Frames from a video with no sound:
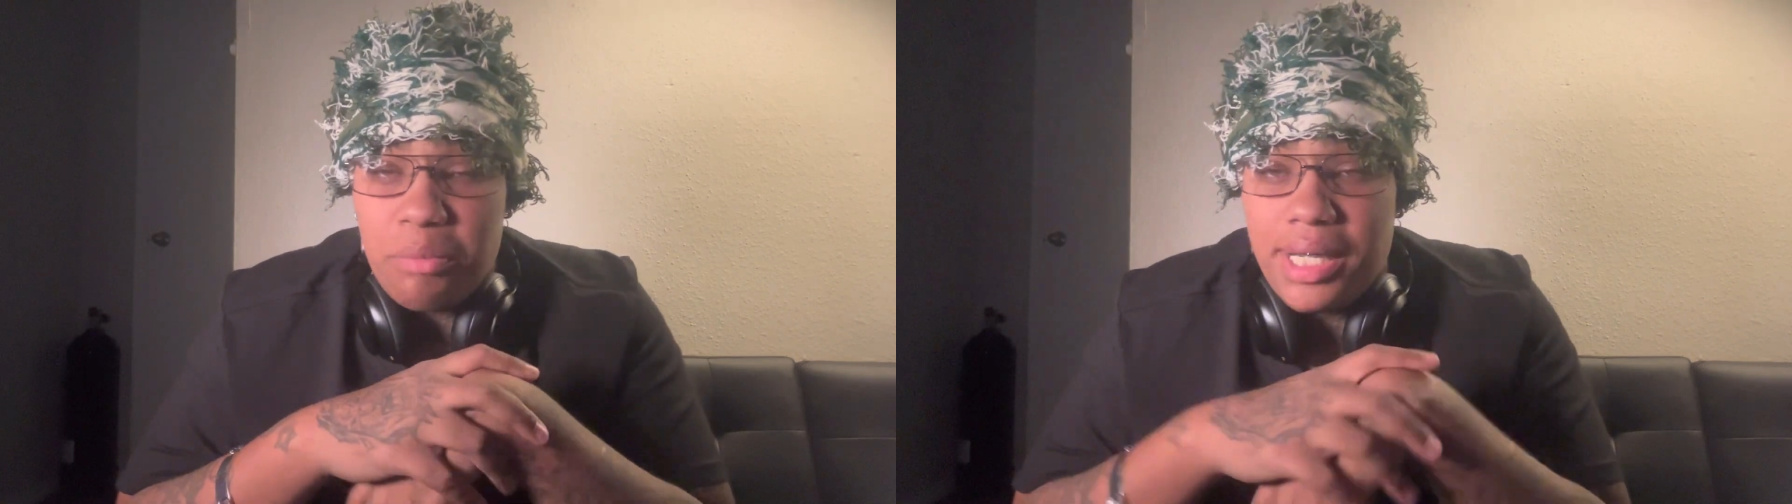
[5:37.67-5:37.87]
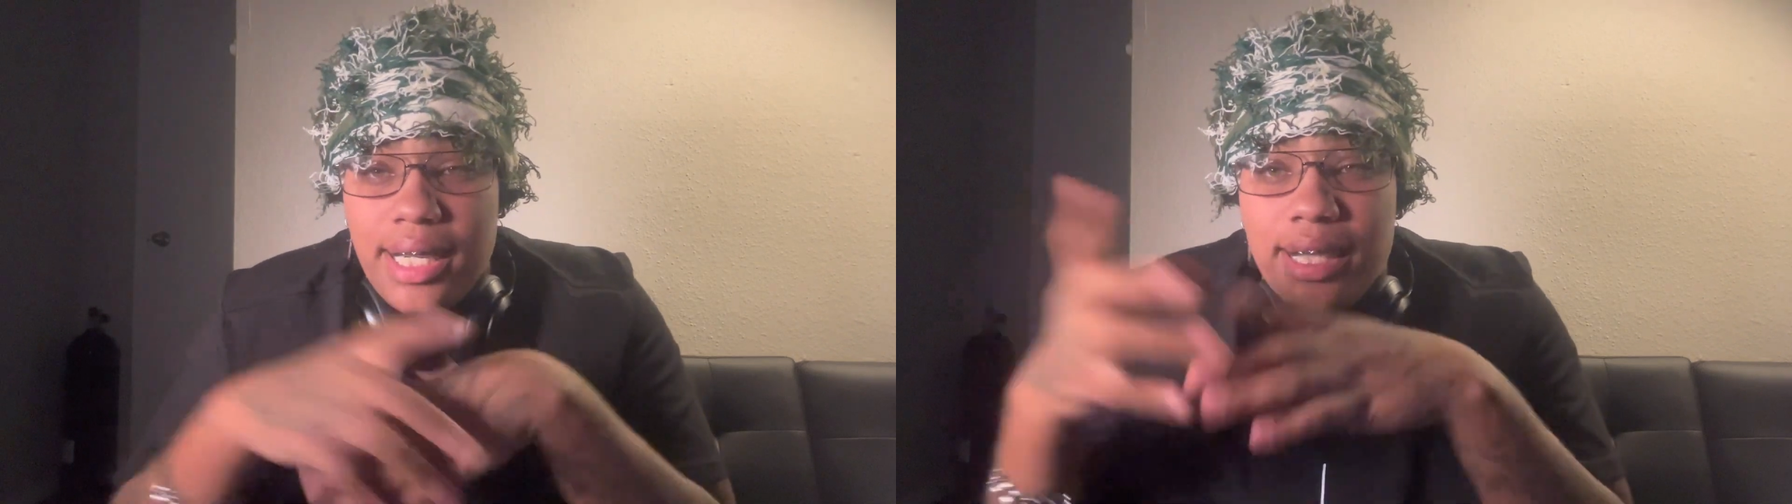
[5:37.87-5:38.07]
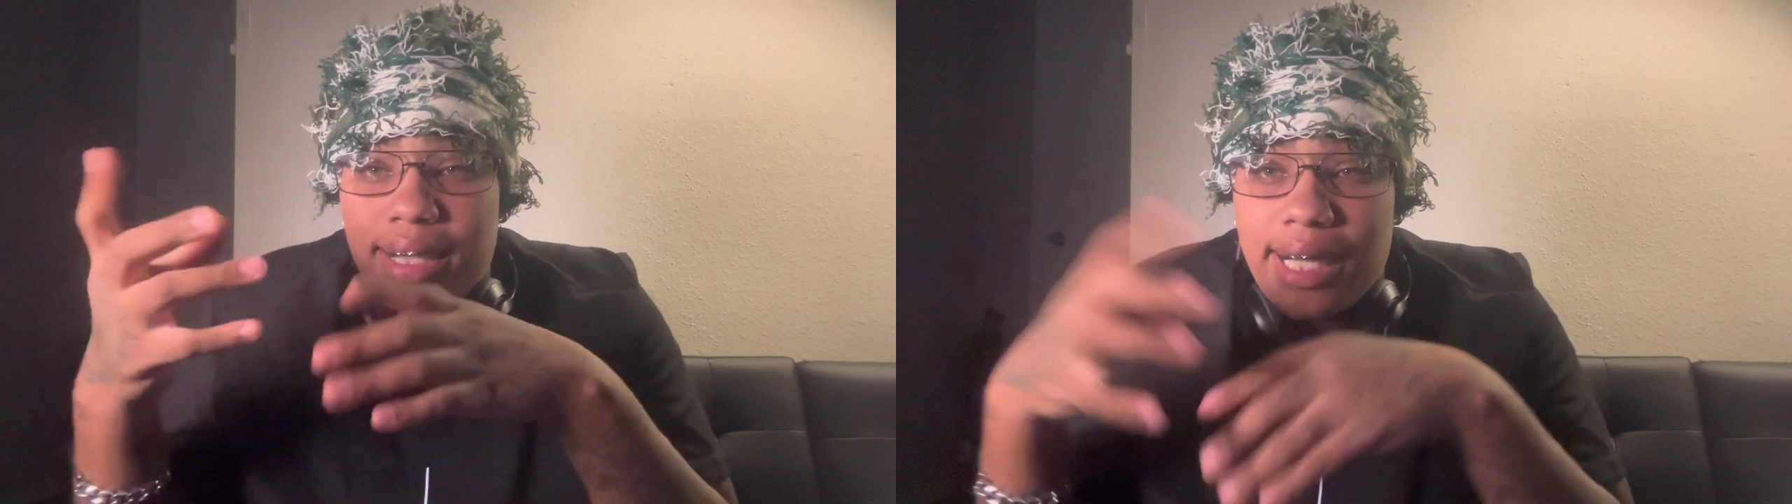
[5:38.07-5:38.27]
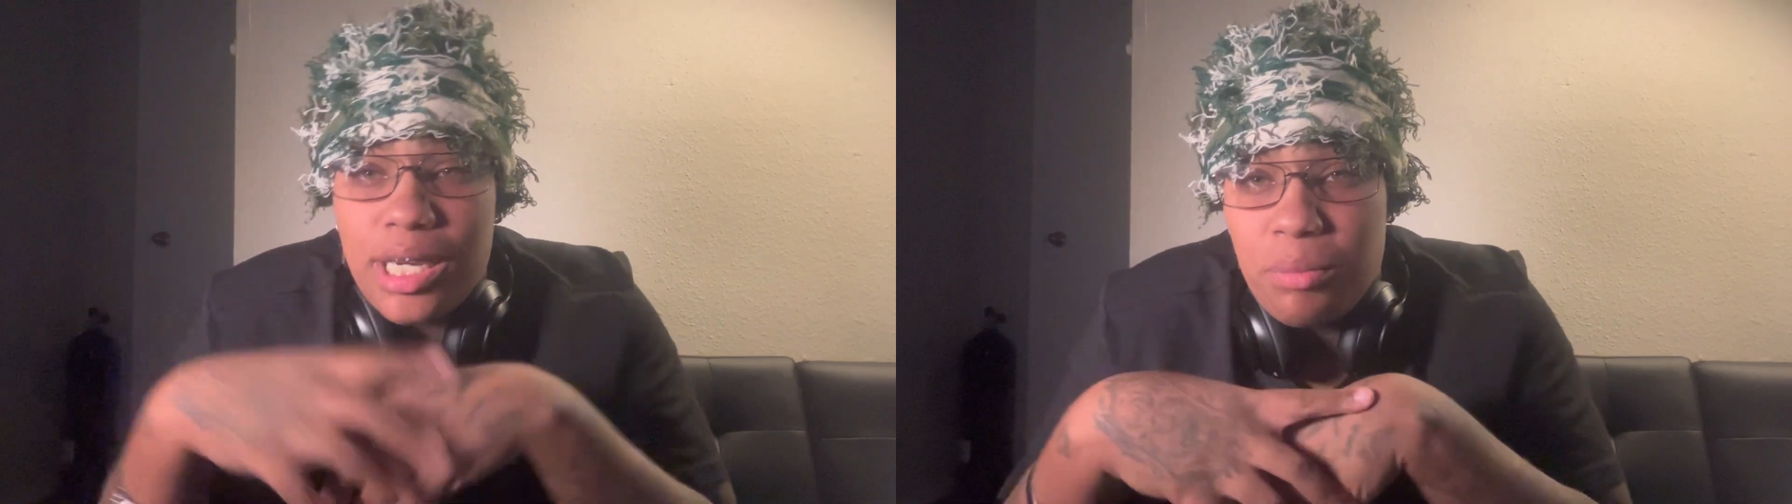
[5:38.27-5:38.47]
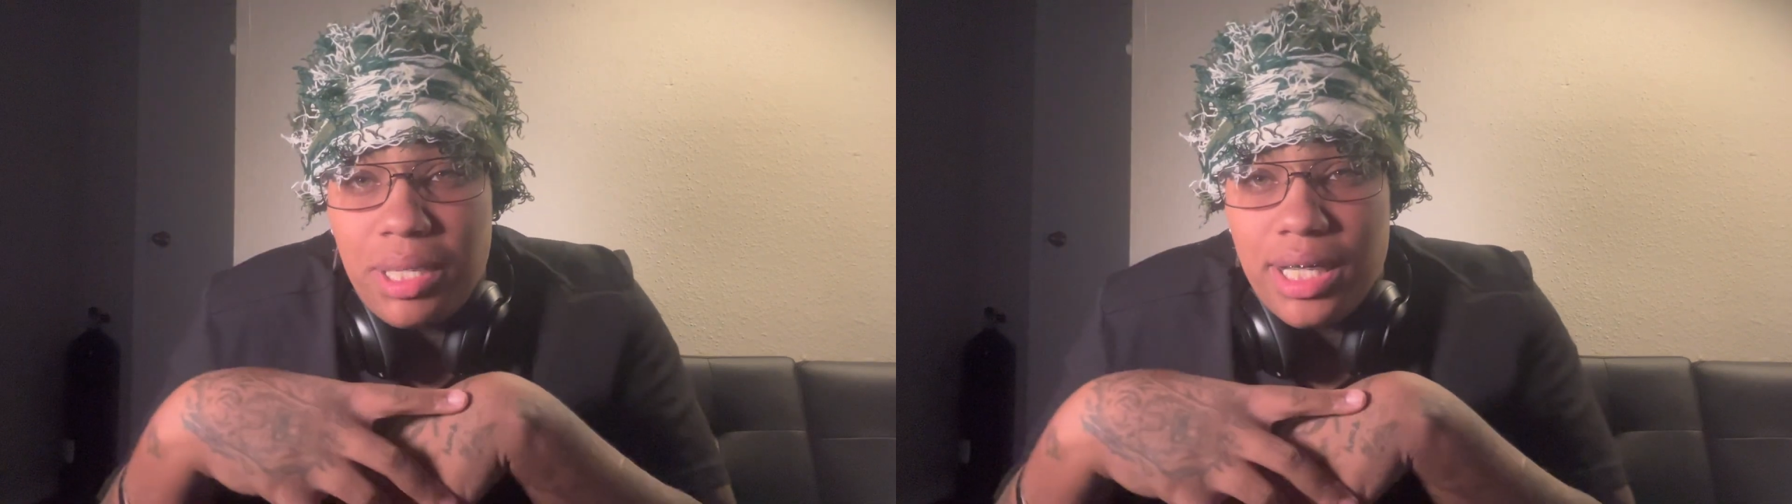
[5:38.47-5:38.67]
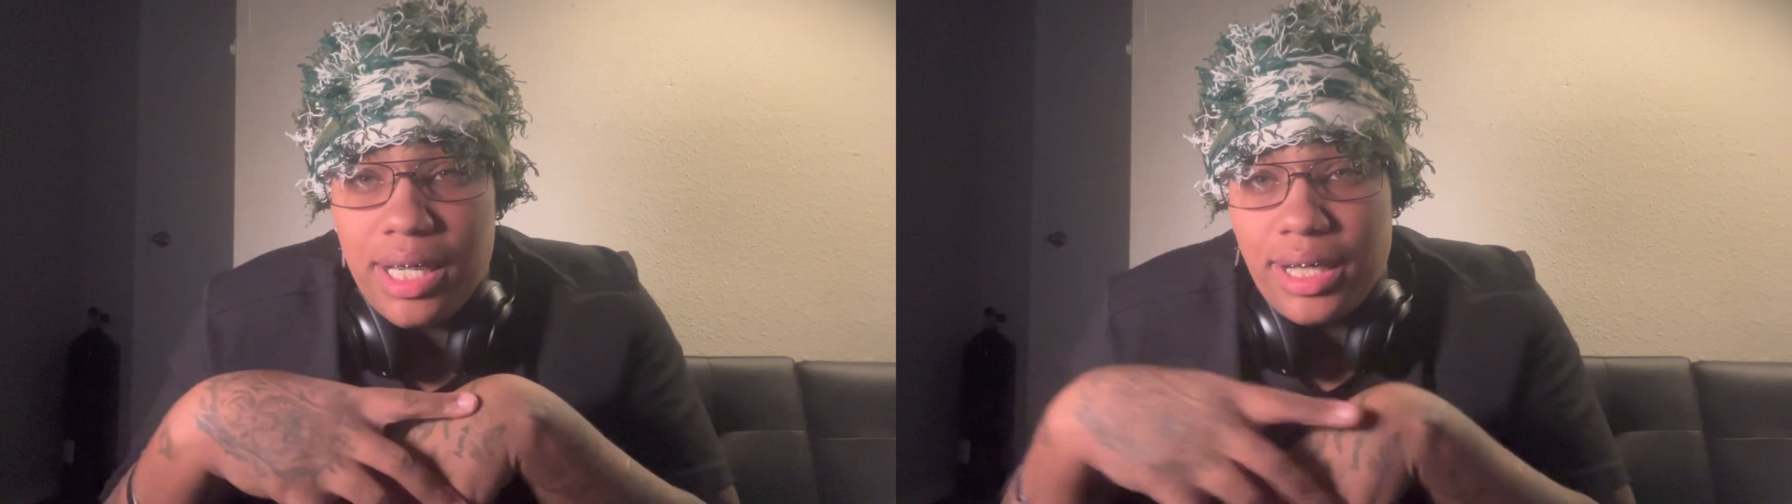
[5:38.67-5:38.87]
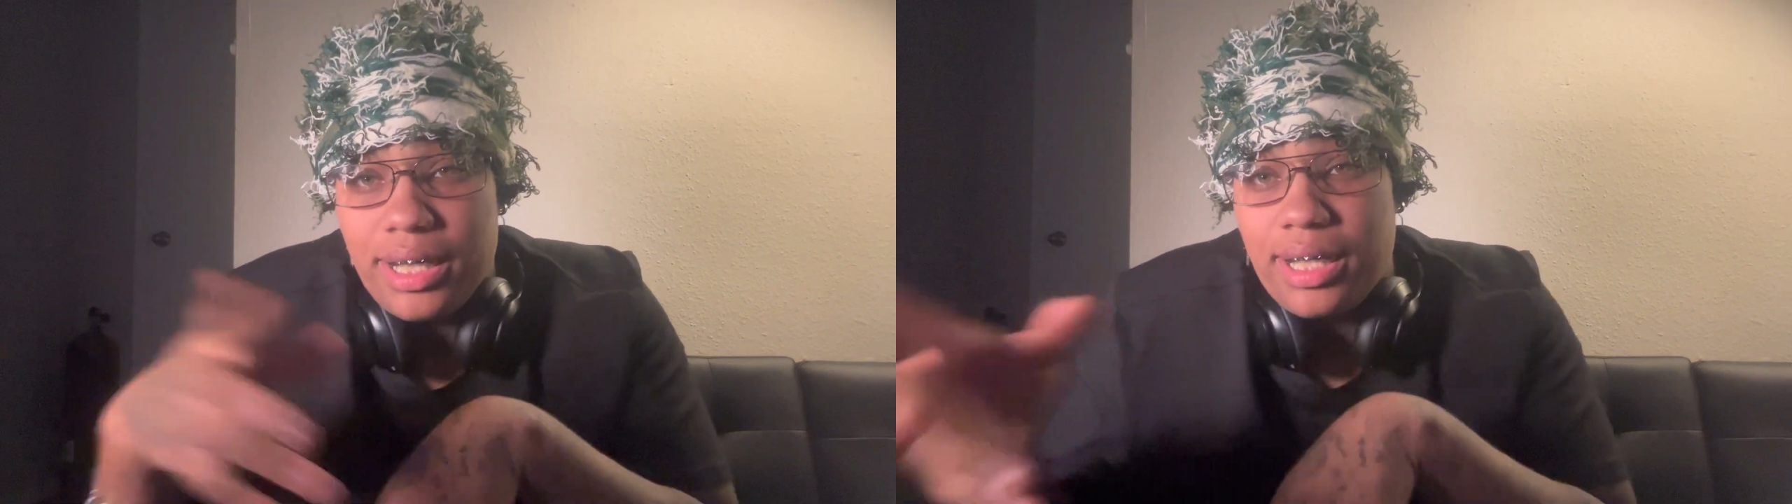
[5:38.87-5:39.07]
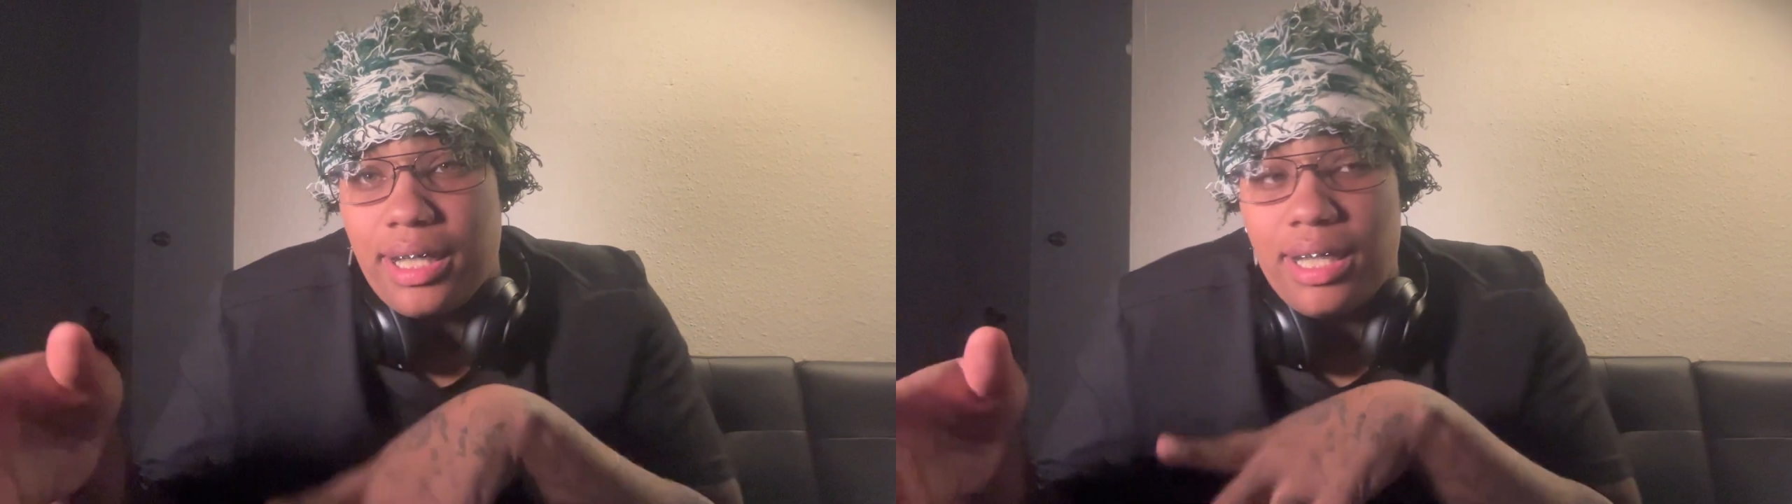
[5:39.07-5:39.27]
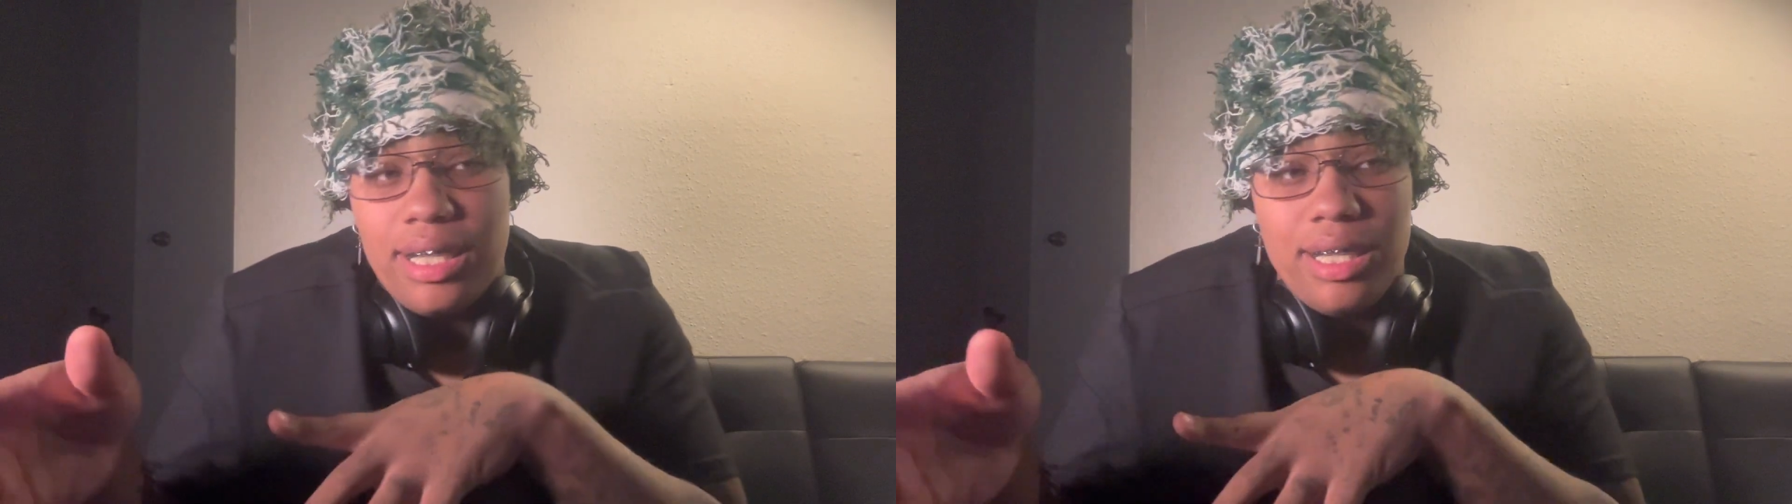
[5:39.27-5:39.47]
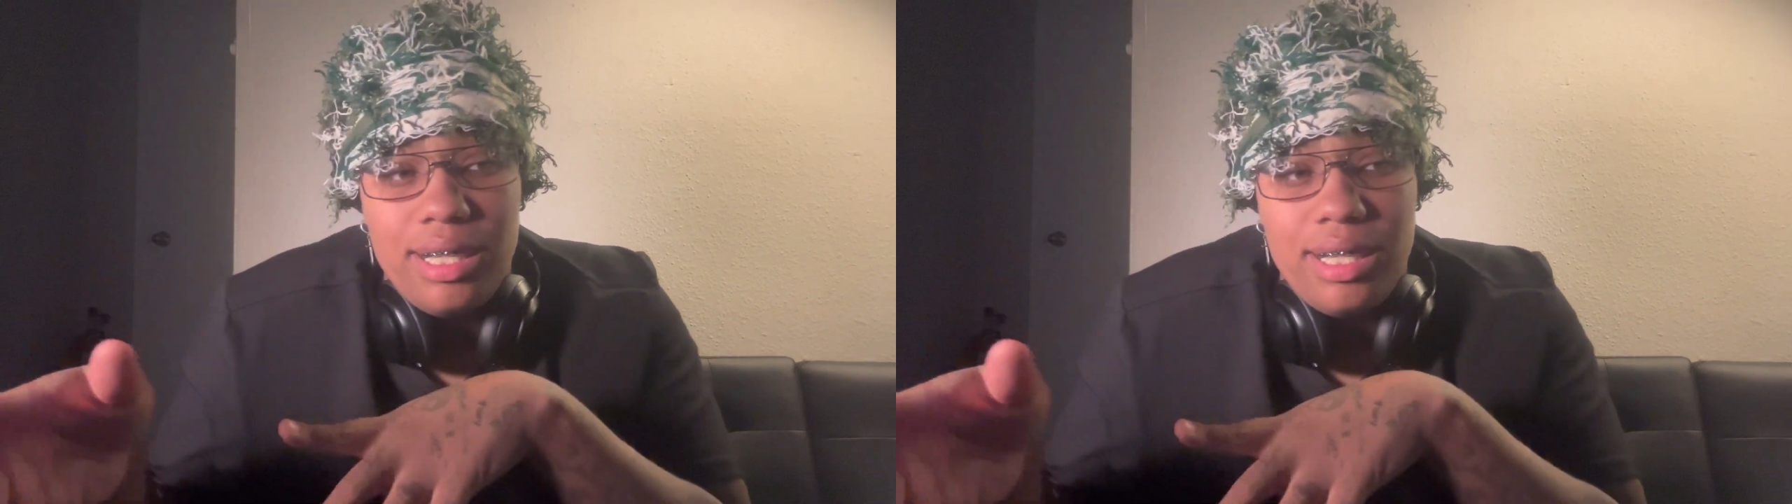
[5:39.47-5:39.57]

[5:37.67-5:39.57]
but didn't tell me nothing until